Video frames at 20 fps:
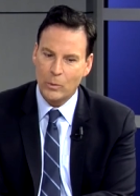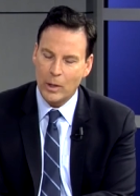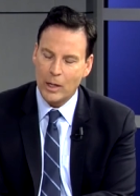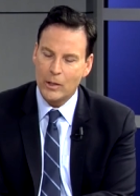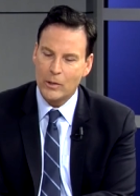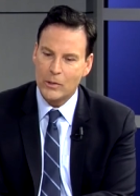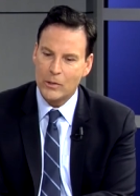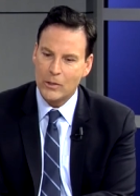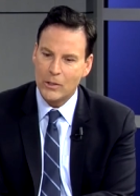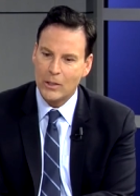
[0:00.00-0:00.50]

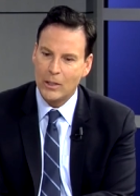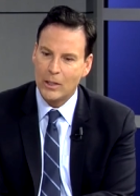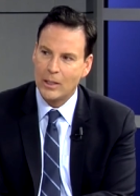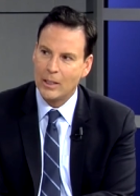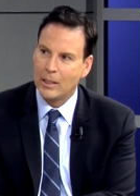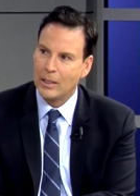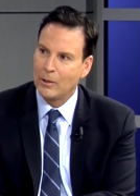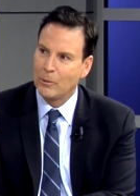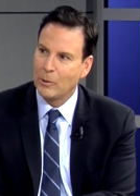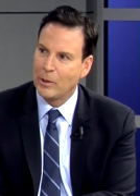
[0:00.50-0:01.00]
wearers,
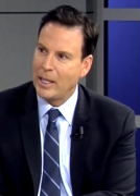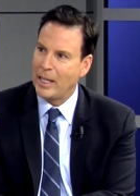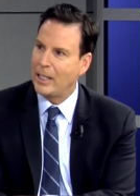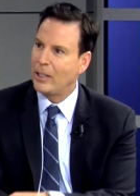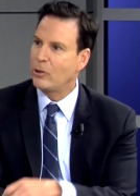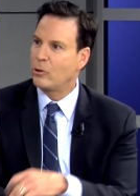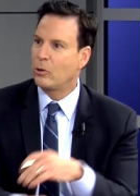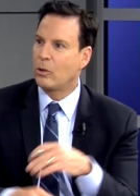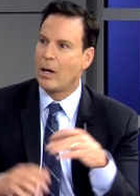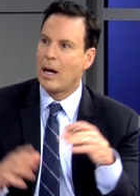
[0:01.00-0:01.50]
where they
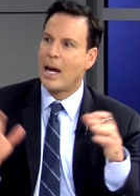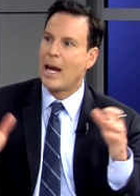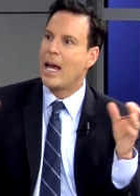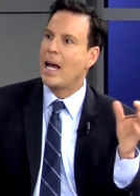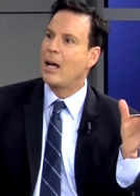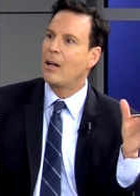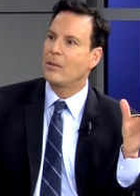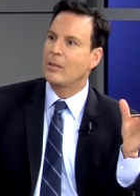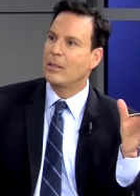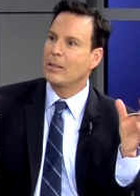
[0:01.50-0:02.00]
could try
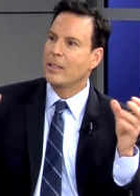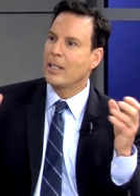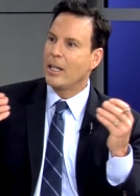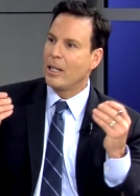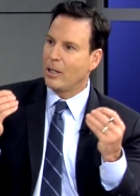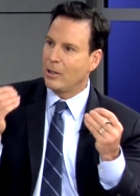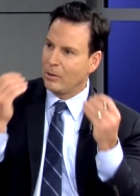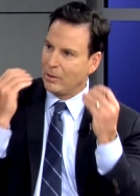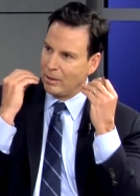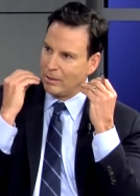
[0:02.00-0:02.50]
out, you
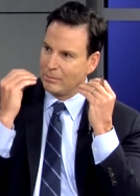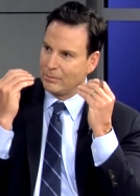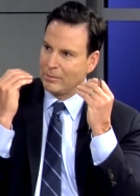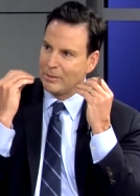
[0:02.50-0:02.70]
know,